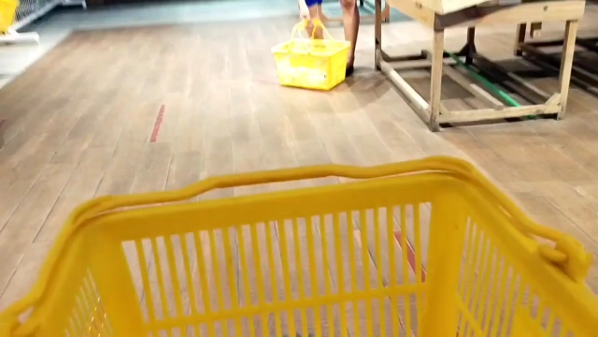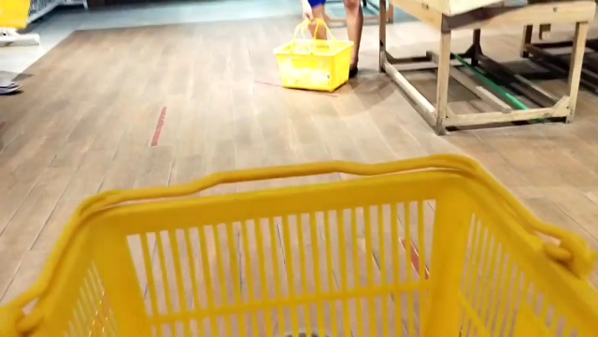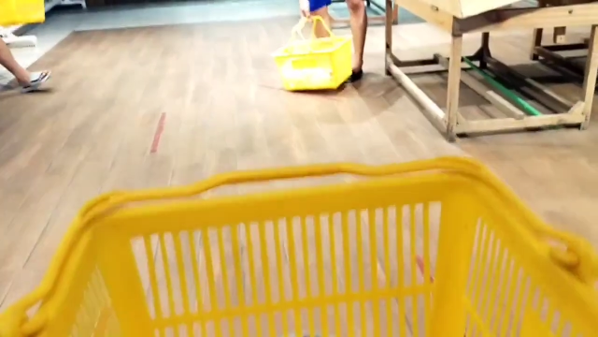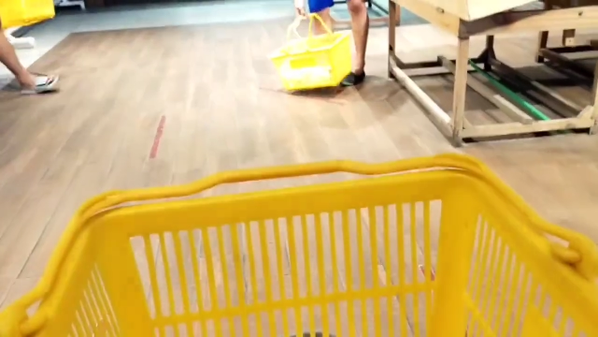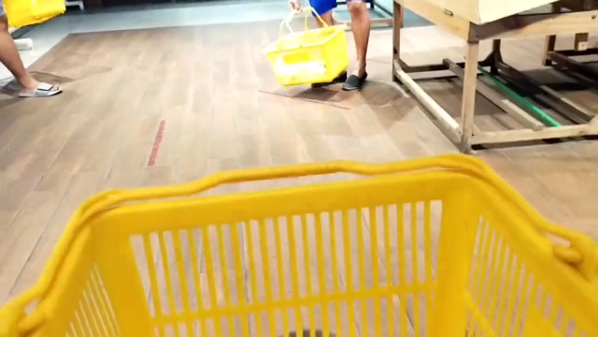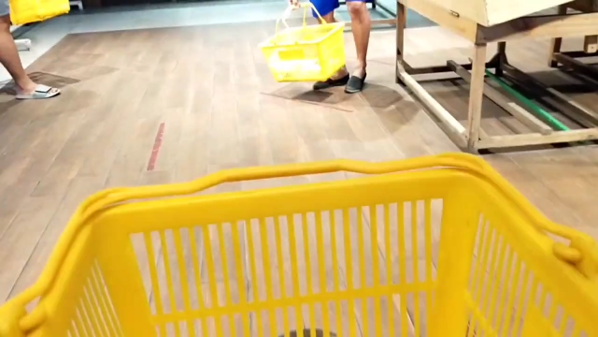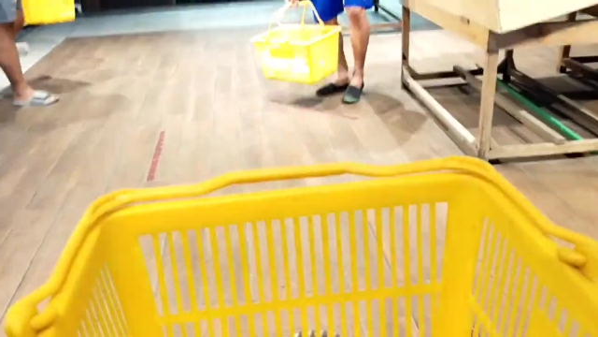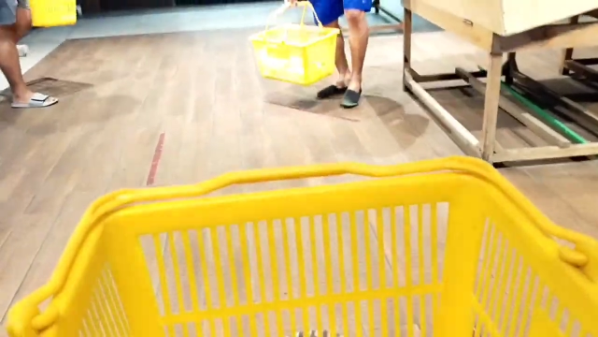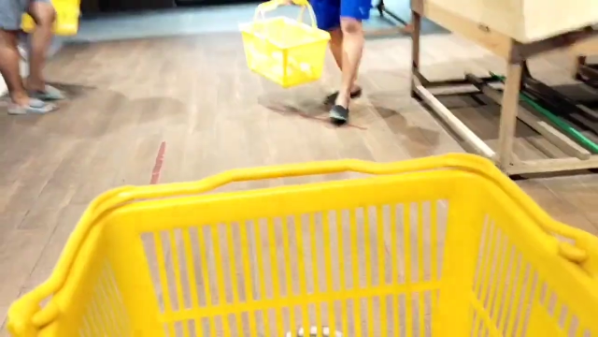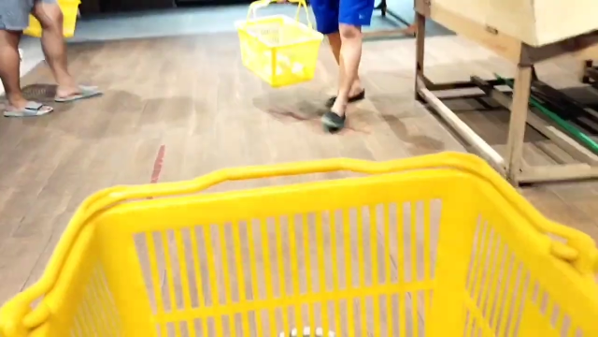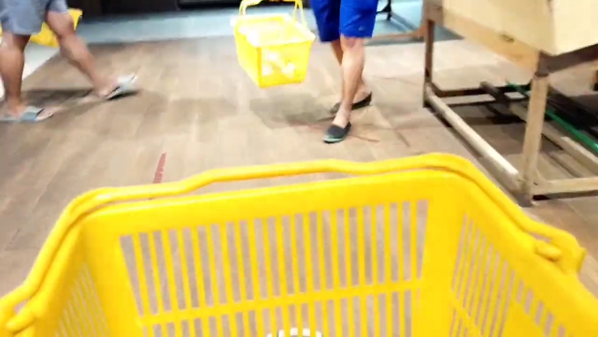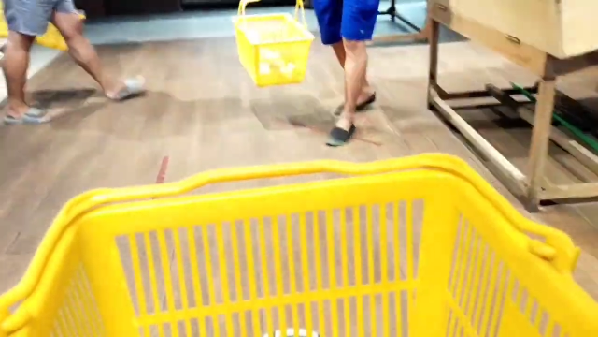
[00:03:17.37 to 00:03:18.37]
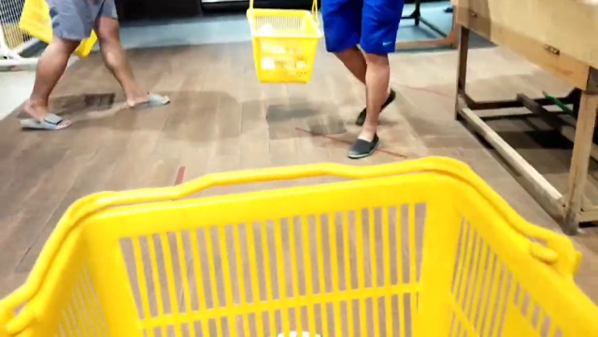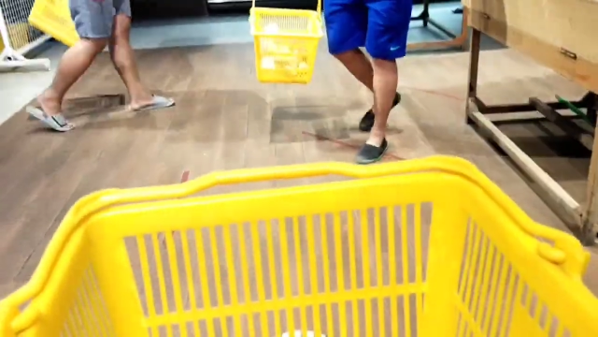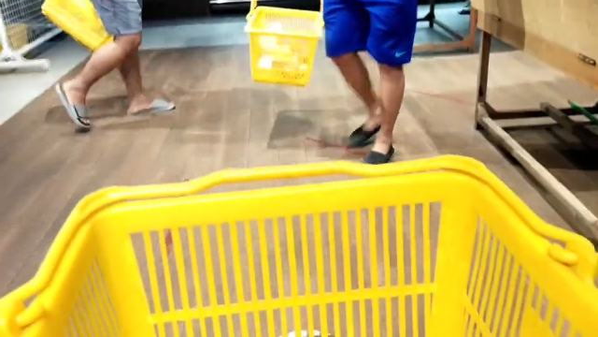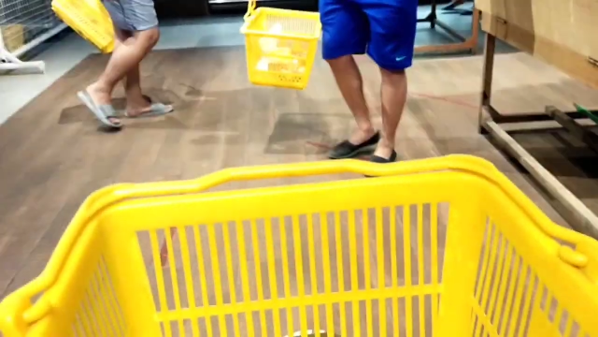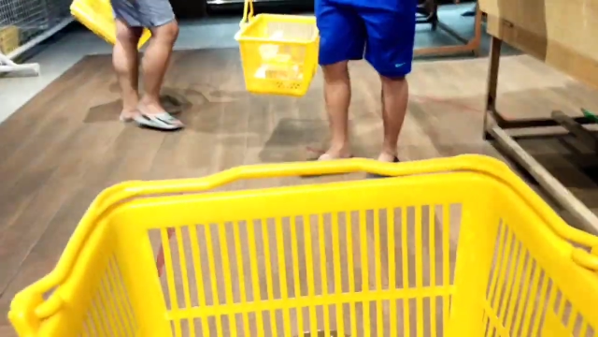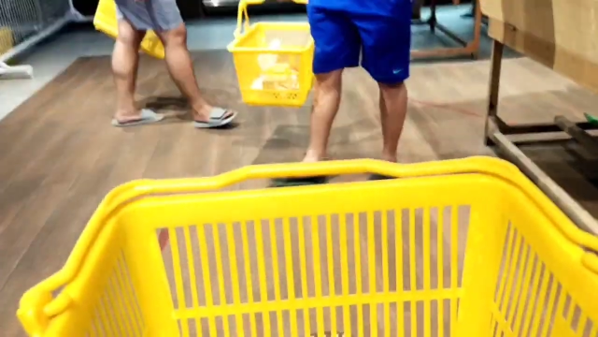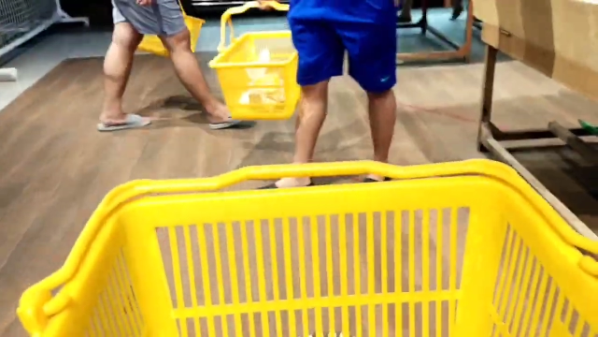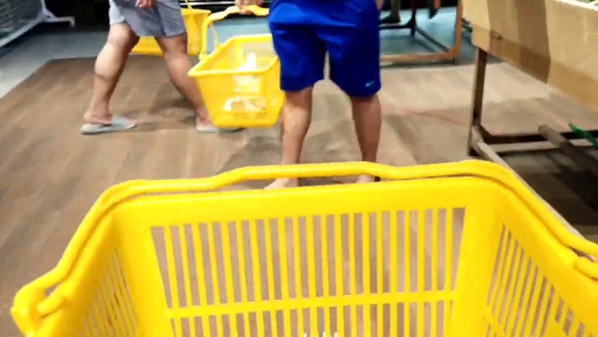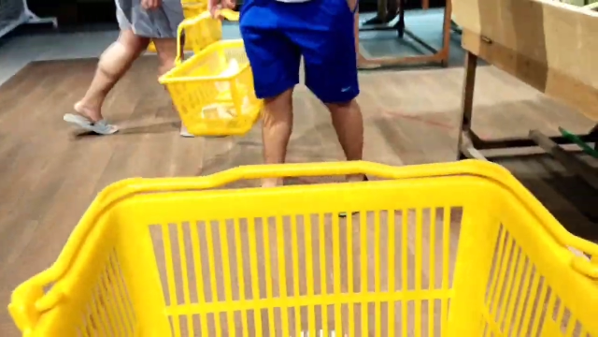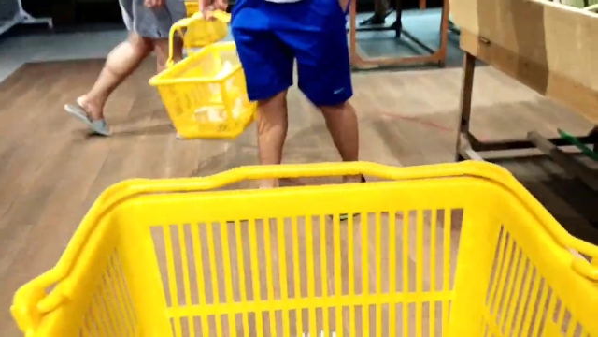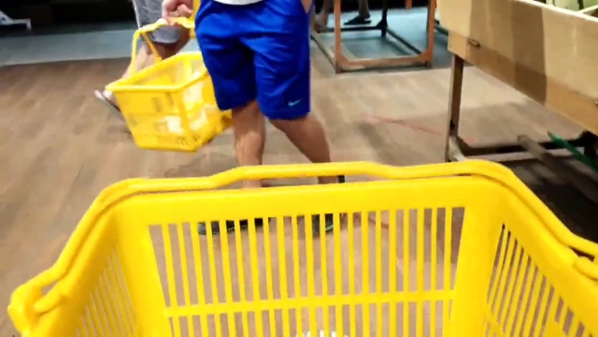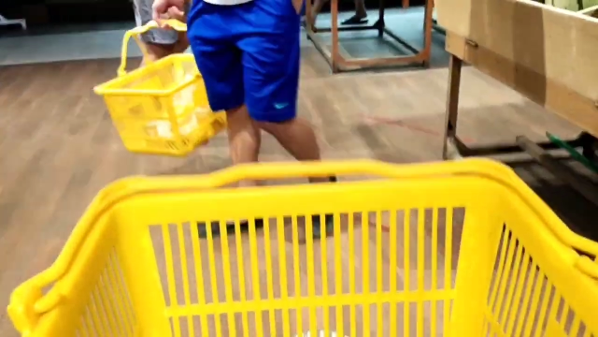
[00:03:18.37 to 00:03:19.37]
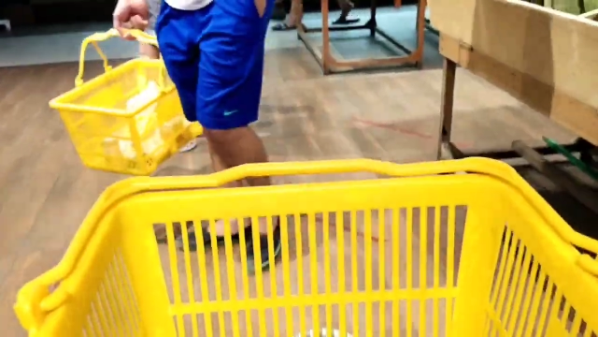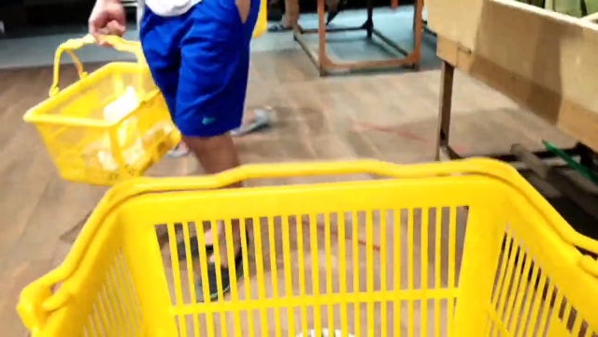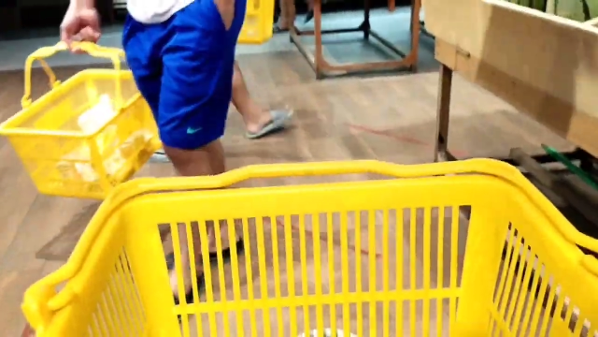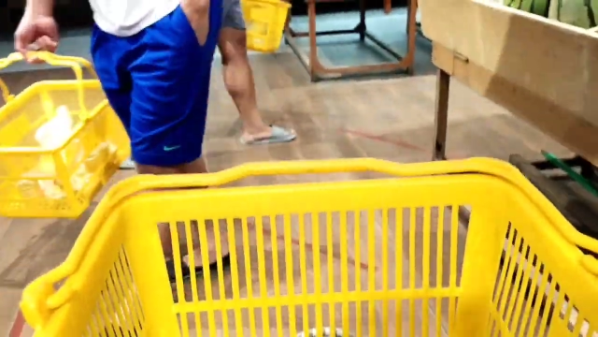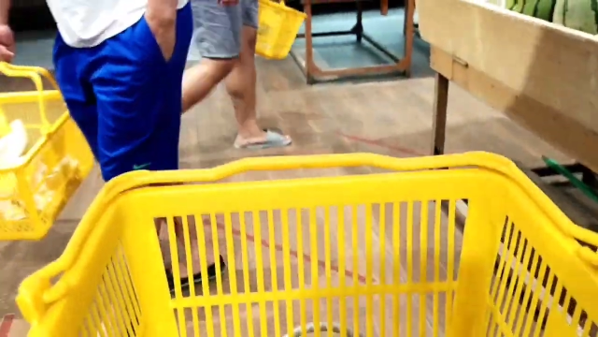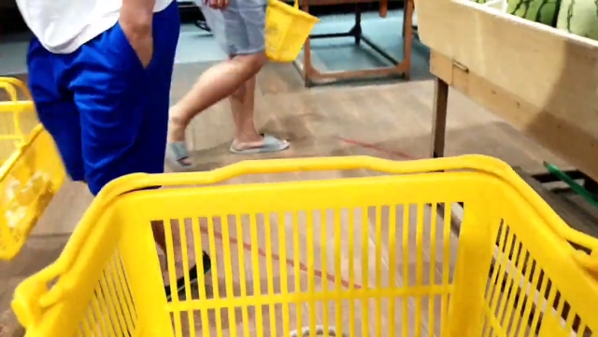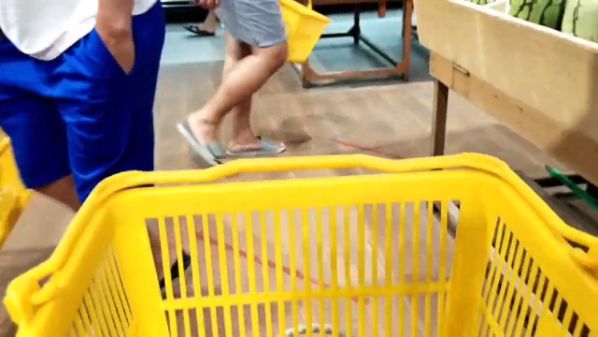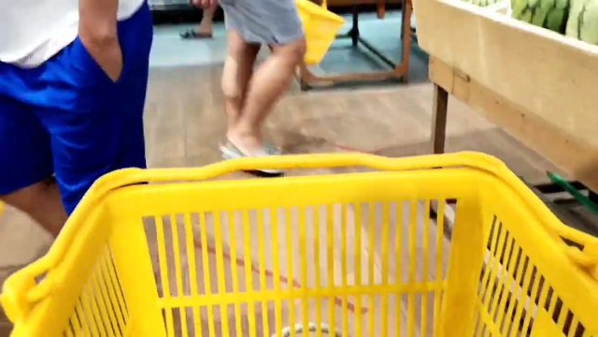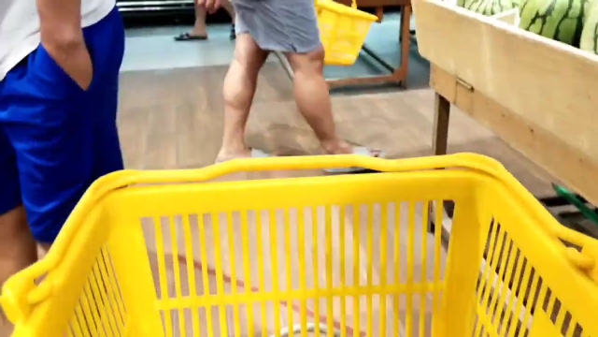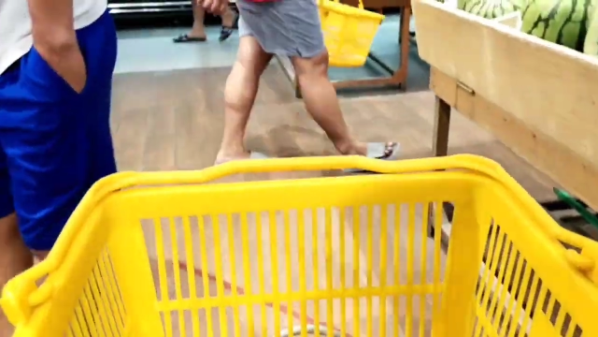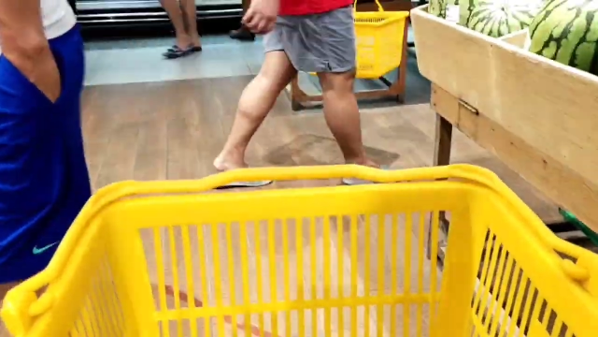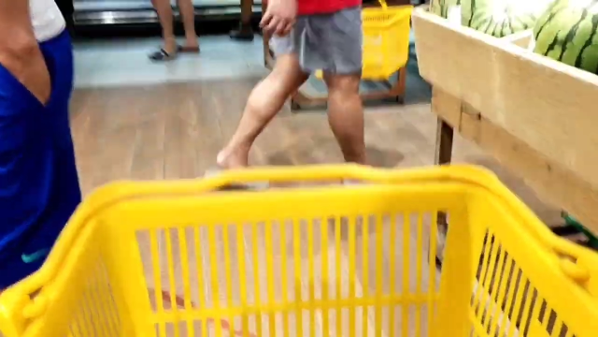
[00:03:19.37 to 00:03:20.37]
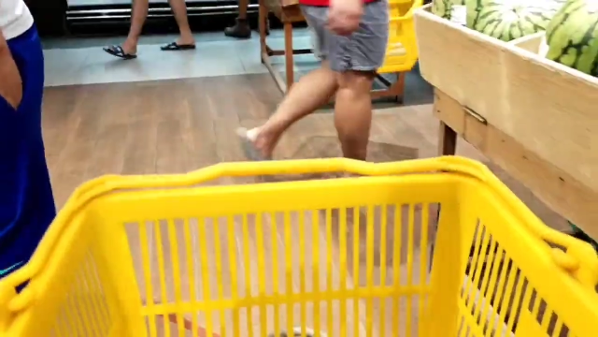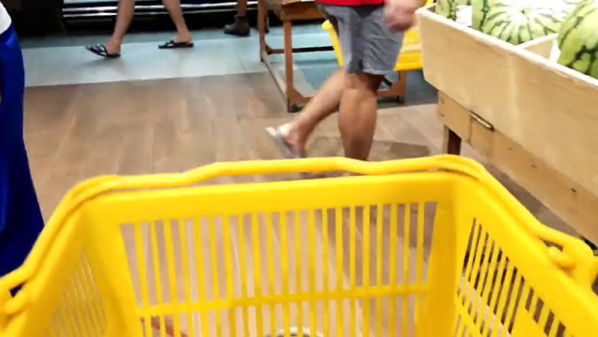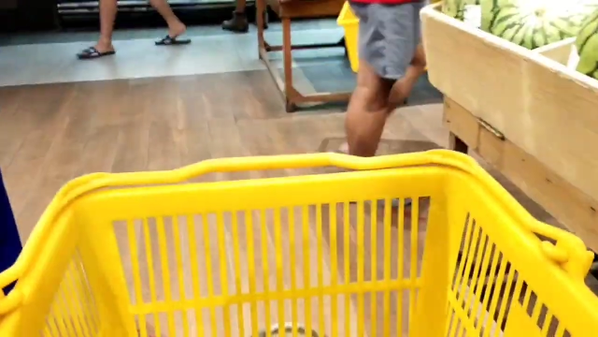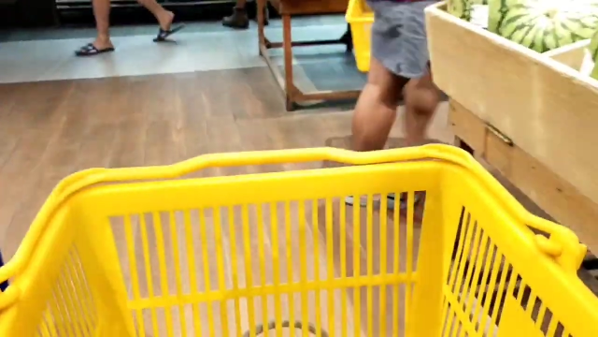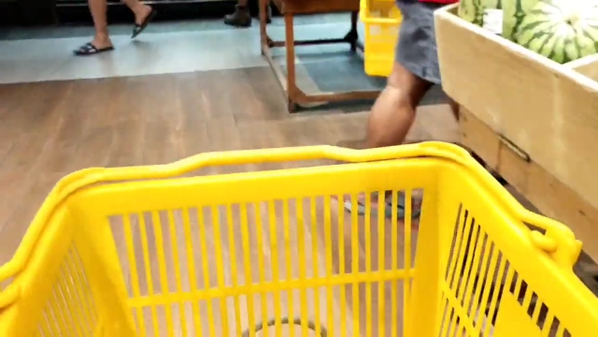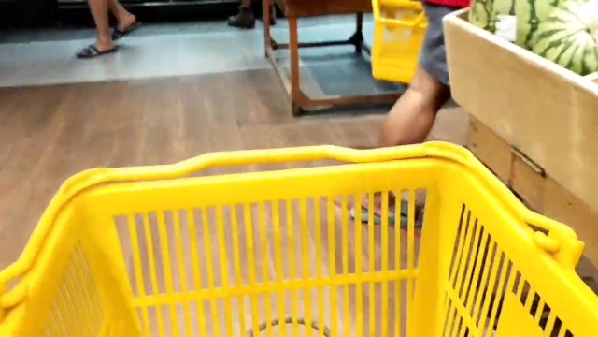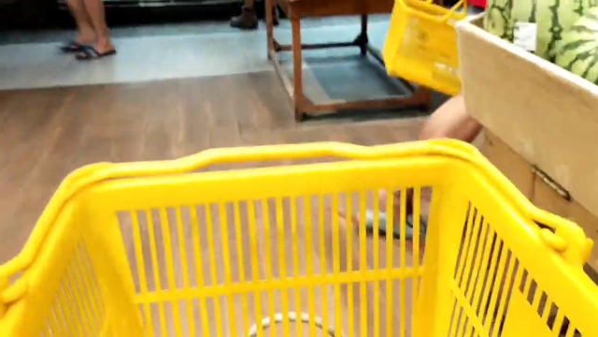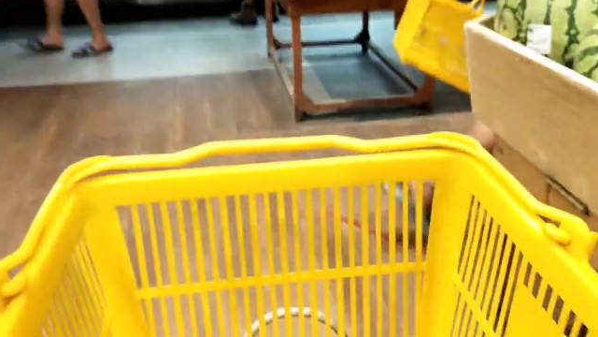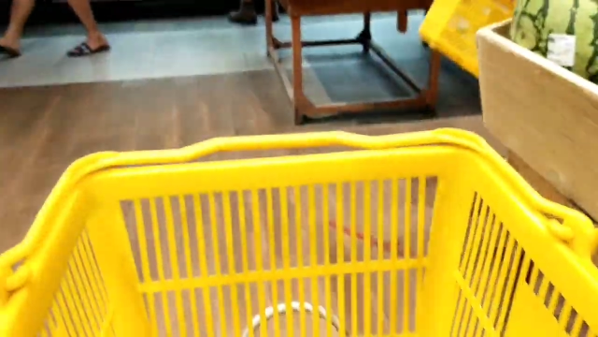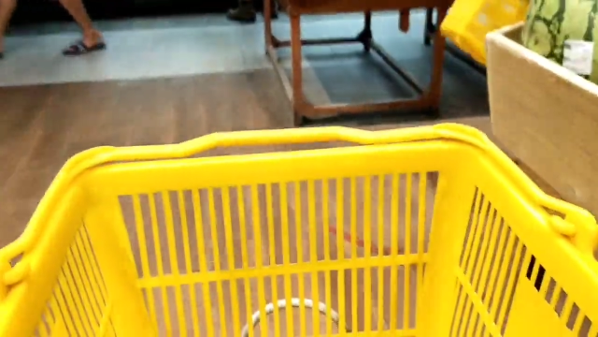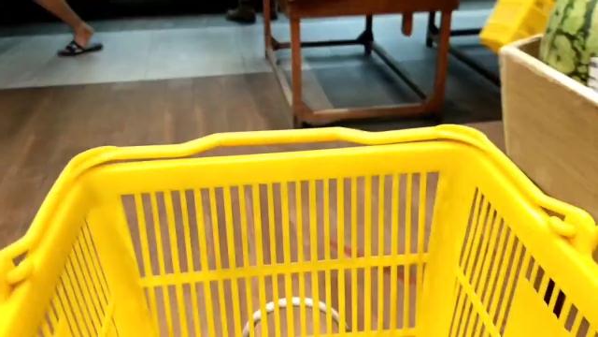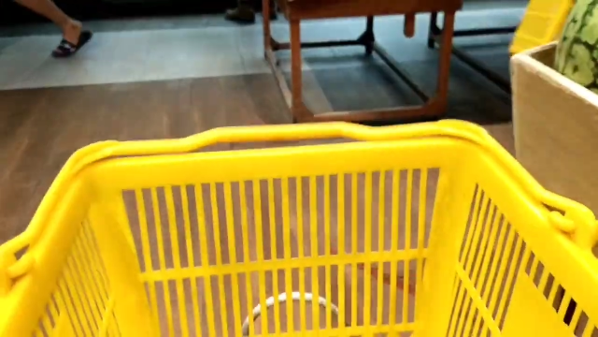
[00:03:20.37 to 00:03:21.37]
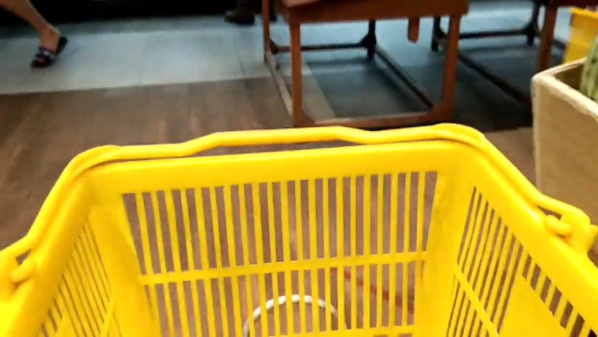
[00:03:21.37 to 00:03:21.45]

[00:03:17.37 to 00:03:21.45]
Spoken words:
[unreadable: no face in view]